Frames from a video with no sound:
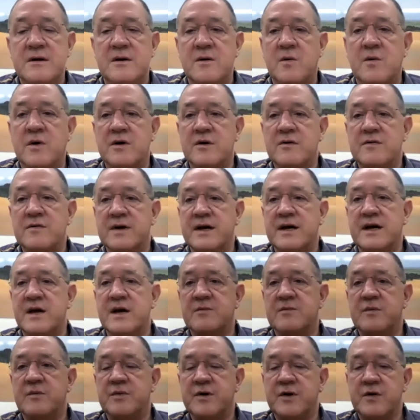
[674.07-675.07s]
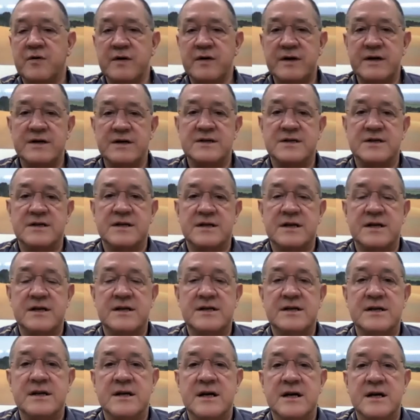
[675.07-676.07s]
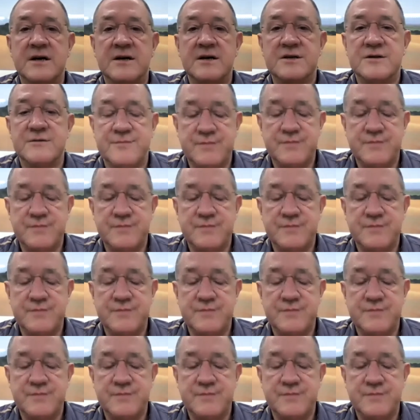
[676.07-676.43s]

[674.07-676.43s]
what are the capabilities at ETS?